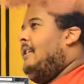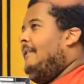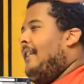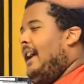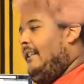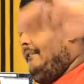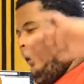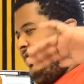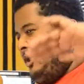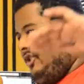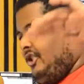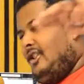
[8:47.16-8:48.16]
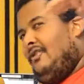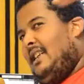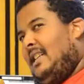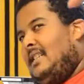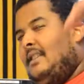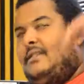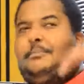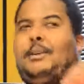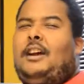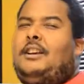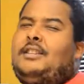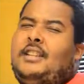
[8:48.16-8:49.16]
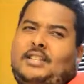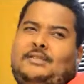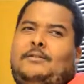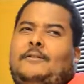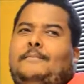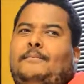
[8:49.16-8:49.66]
And eventually you're going to run out of stuff to pile your things on.